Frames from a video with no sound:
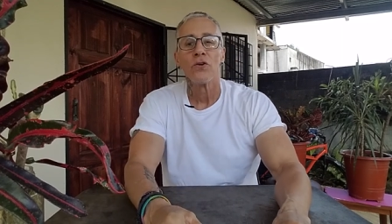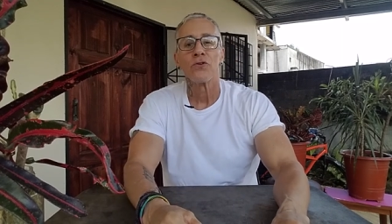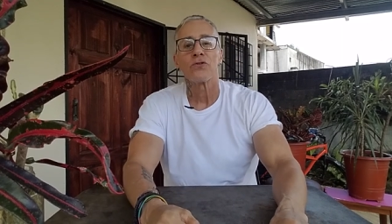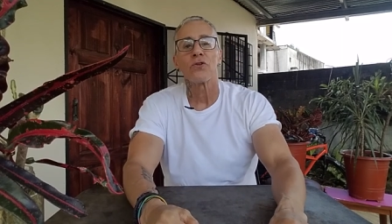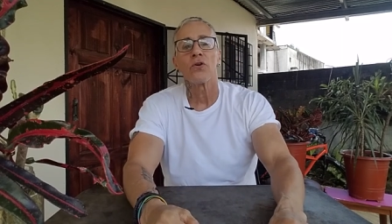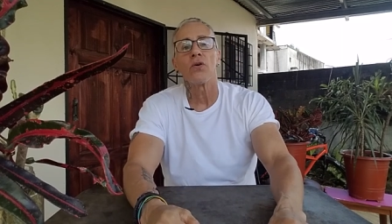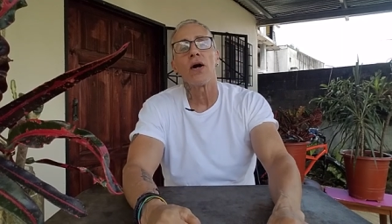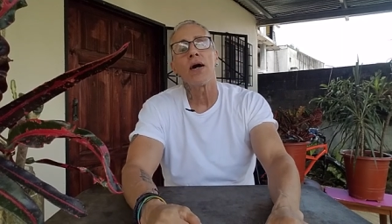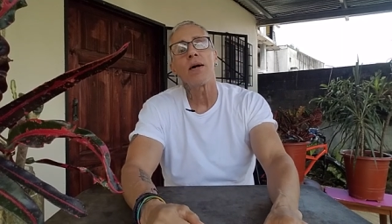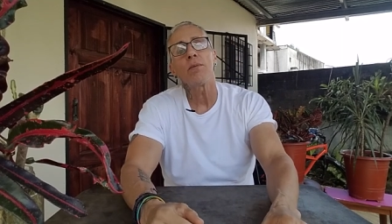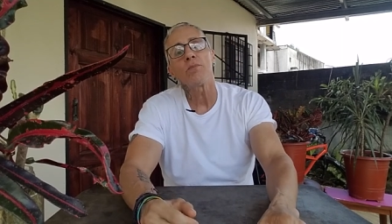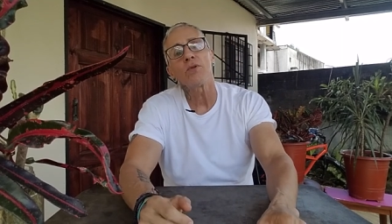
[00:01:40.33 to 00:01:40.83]

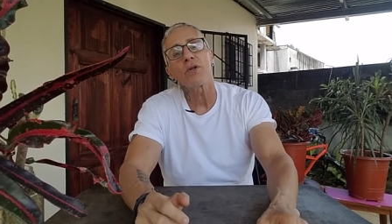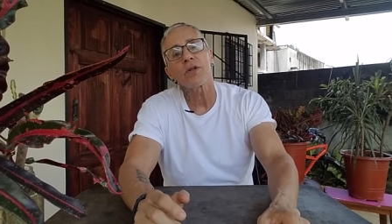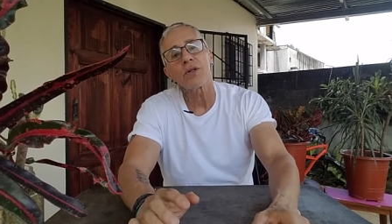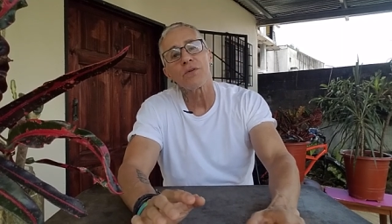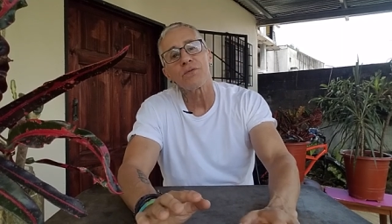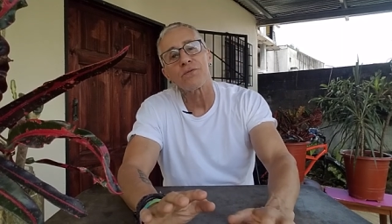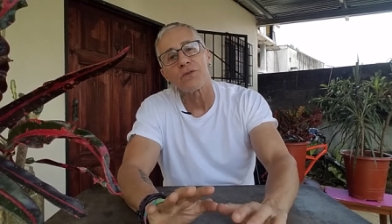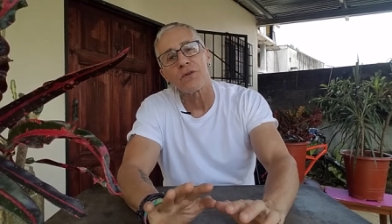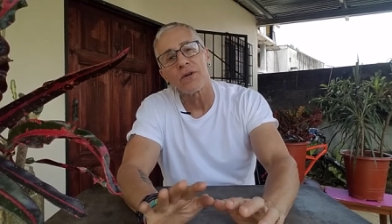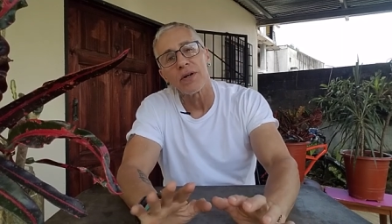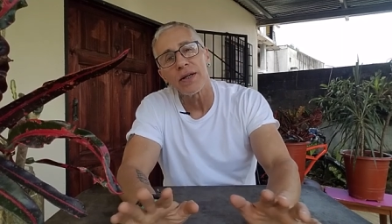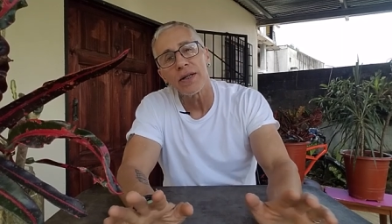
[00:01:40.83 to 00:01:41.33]
So I'm
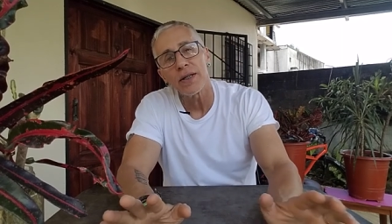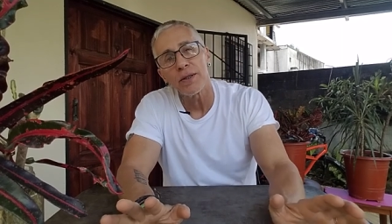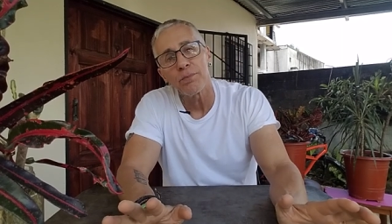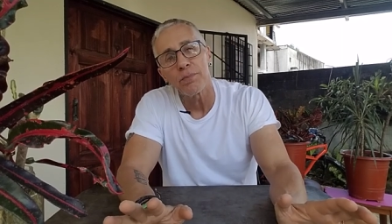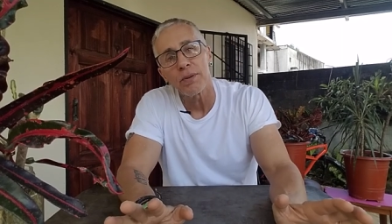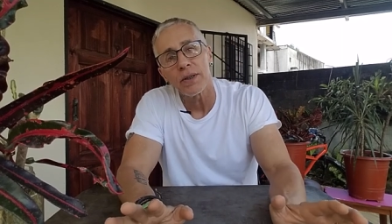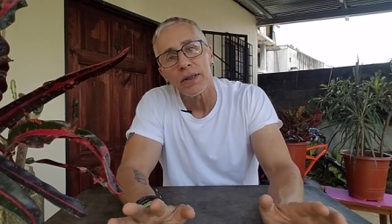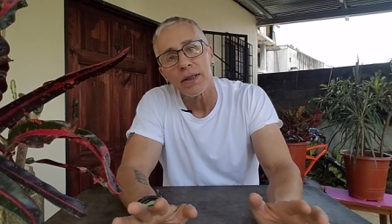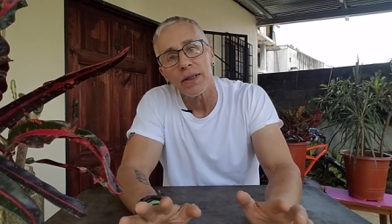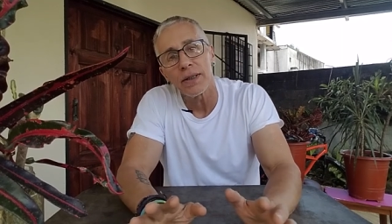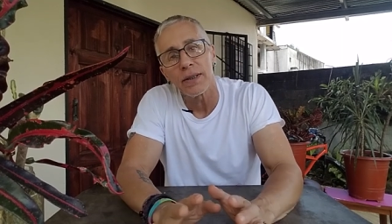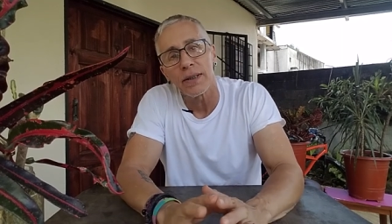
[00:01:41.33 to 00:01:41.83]
looking for
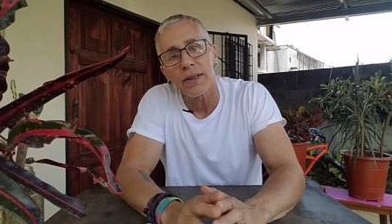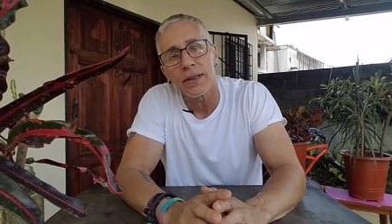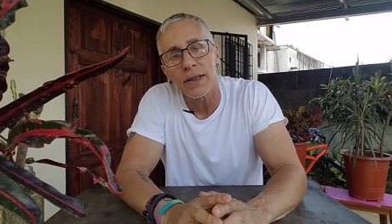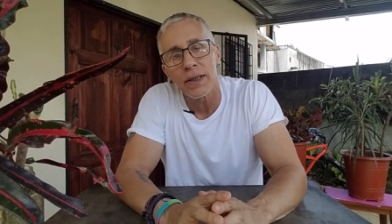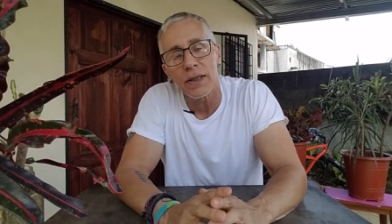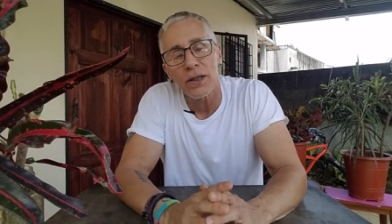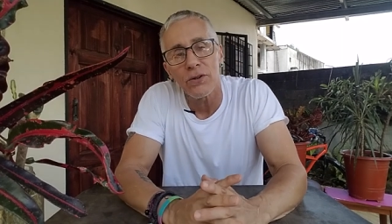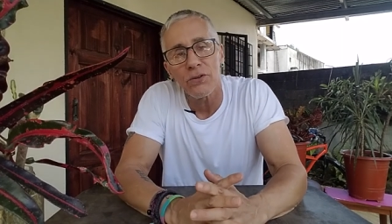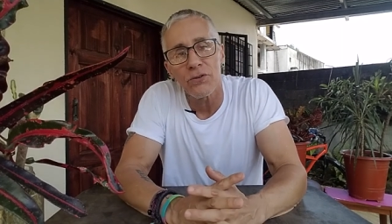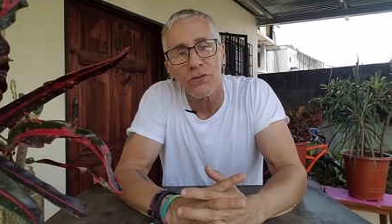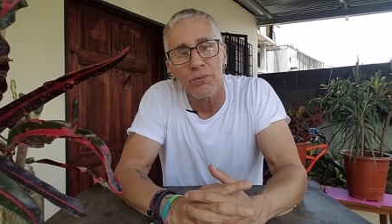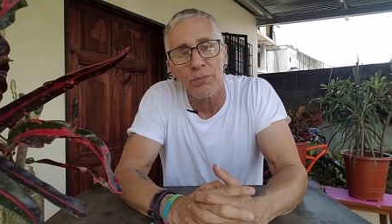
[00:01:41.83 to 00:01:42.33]
anybody that
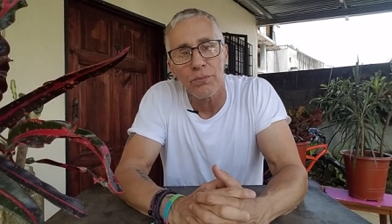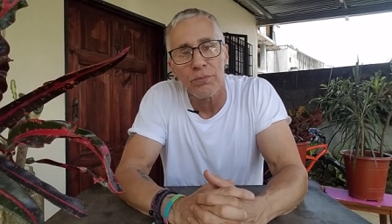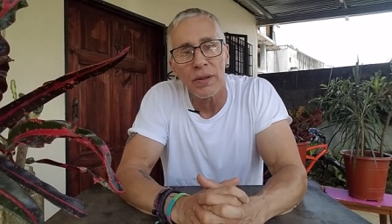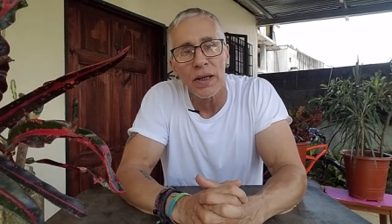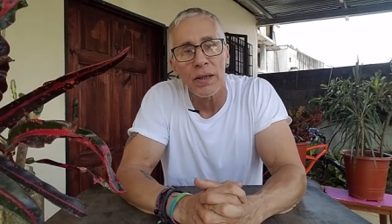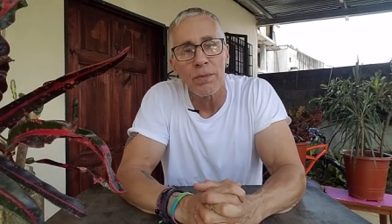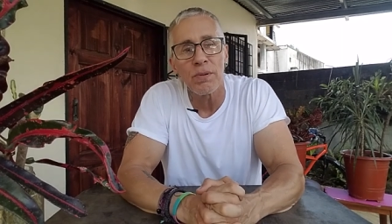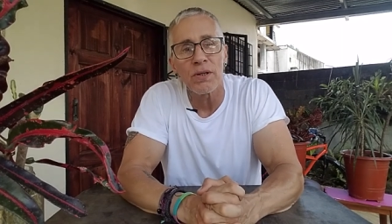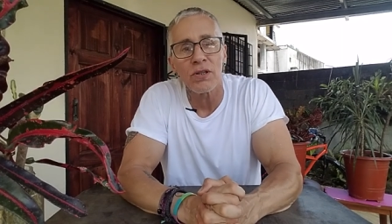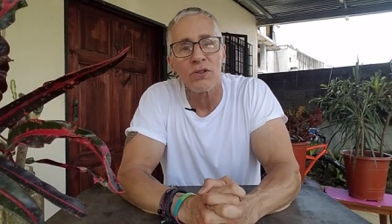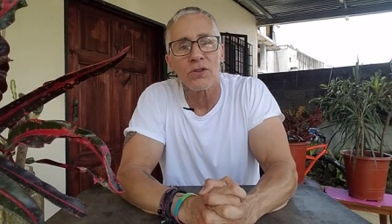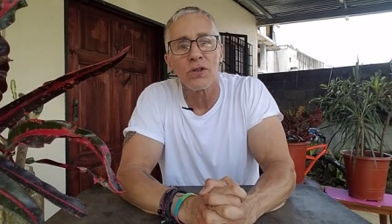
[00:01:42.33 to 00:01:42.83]
has
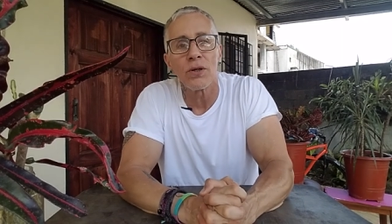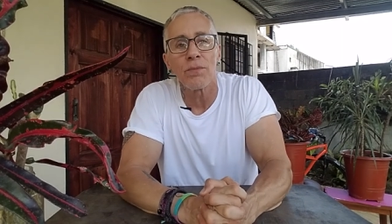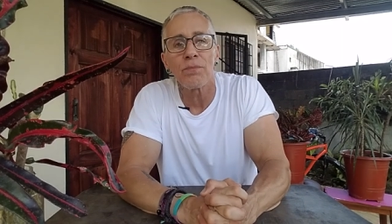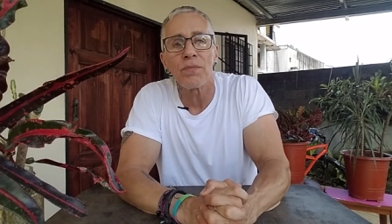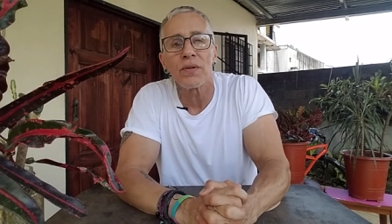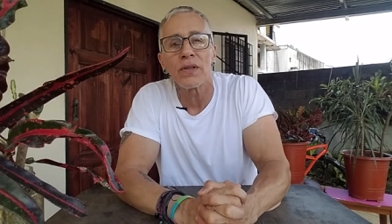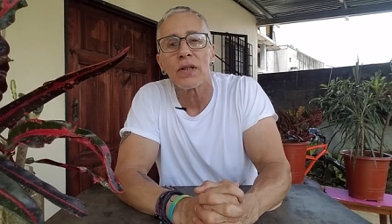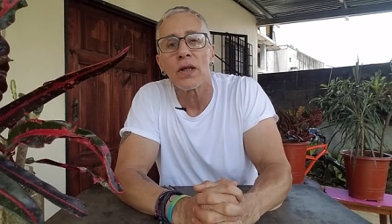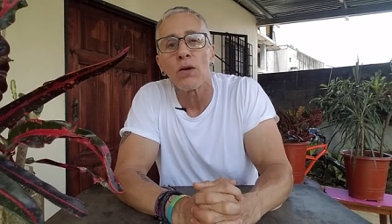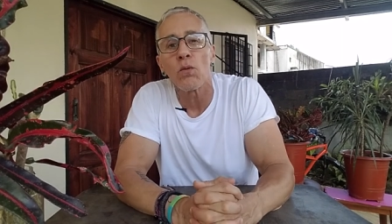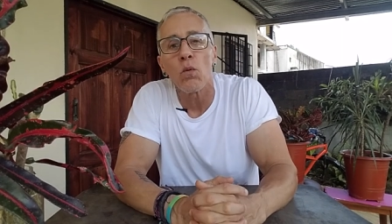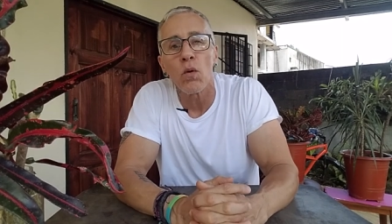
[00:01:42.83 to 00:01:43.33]
maybe
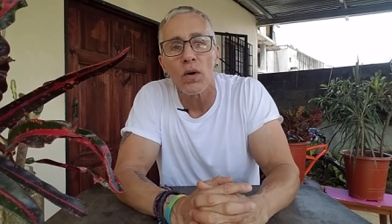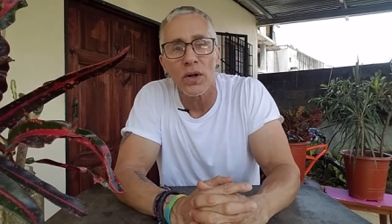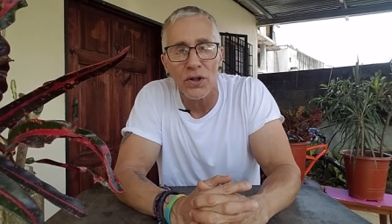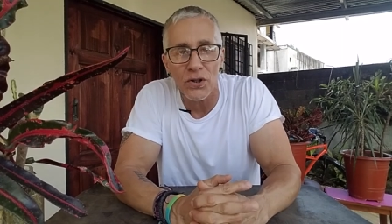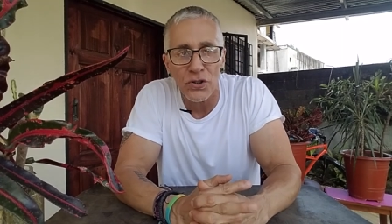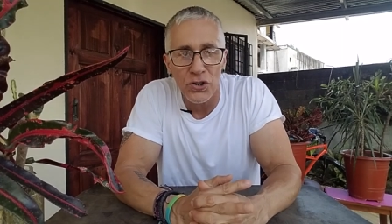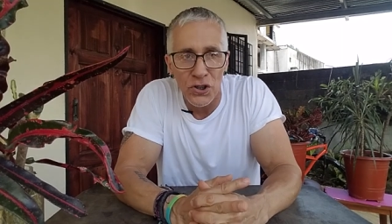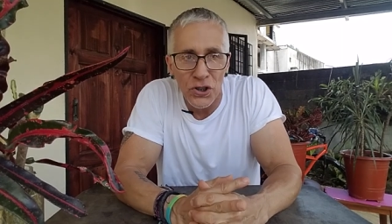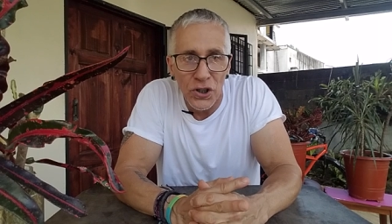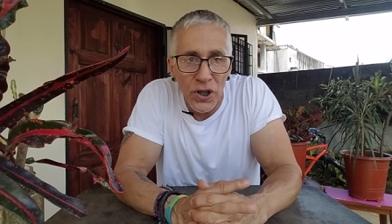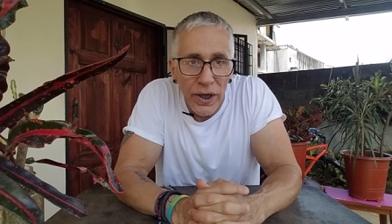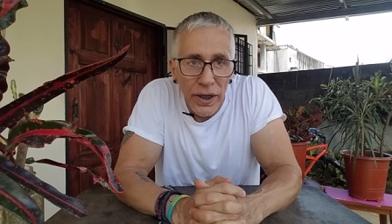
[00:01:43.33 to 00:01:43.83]
something they want
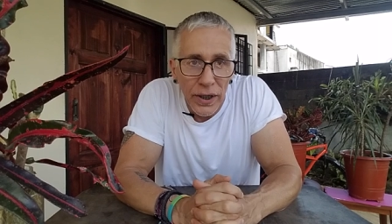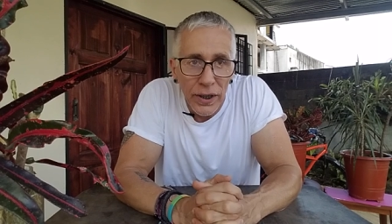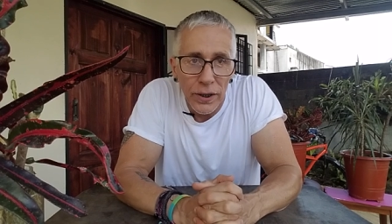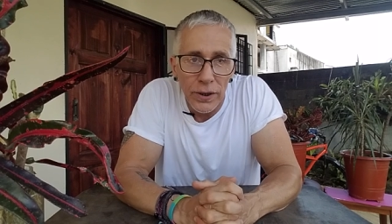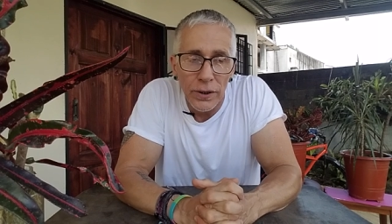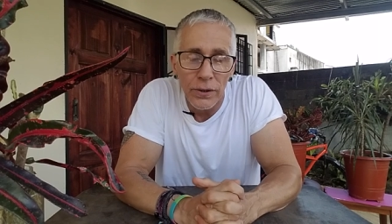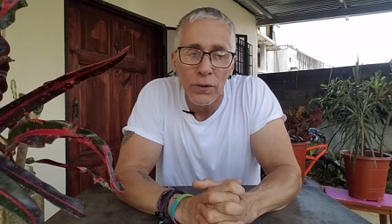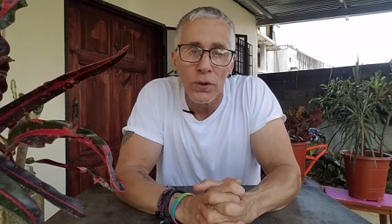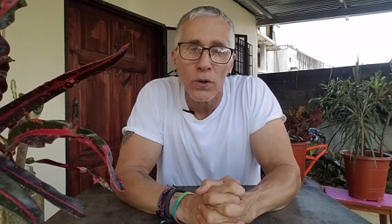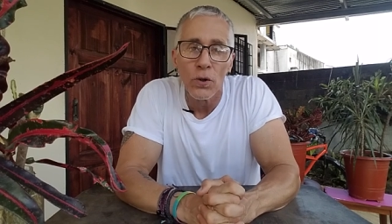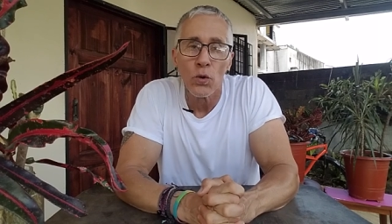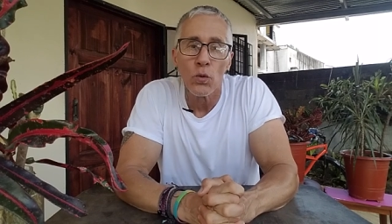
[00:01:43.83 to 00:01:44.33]
to
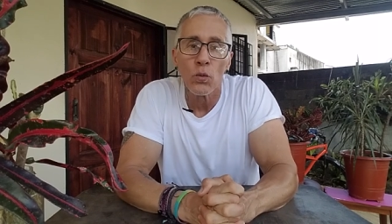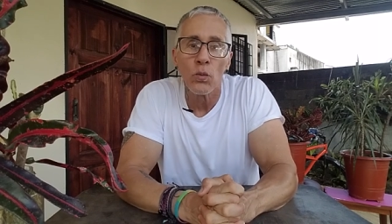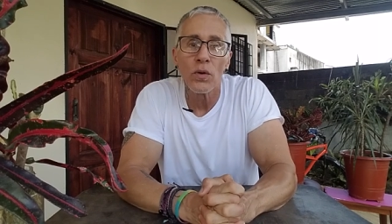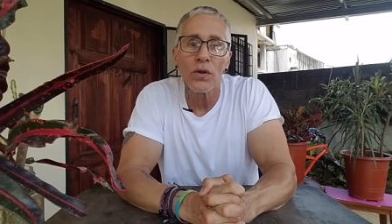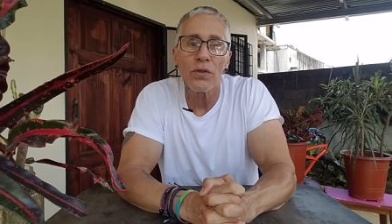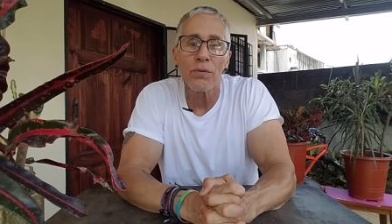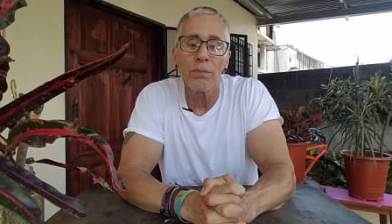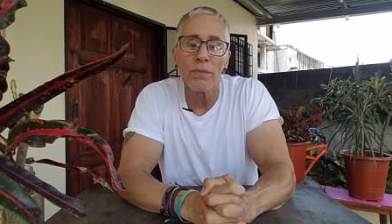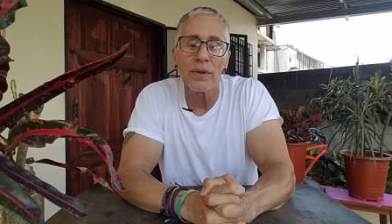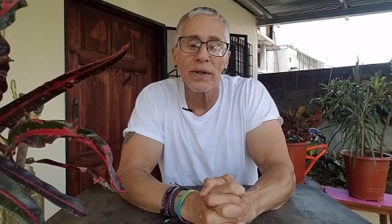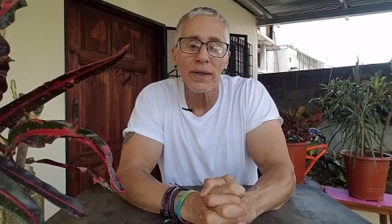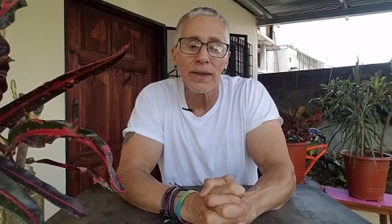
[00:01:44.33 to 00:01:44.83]
share
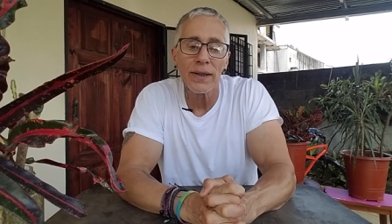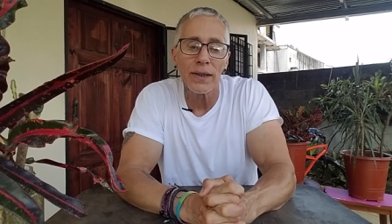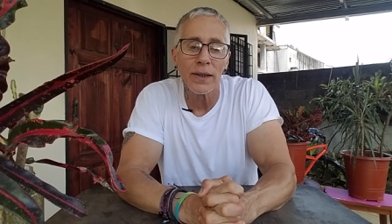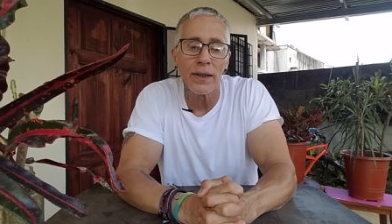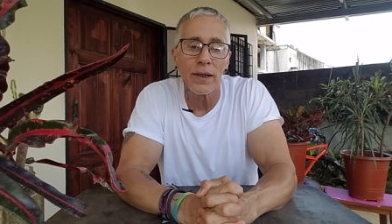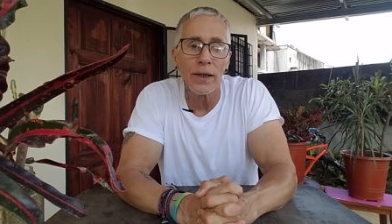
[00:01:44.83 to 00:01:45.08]
with me.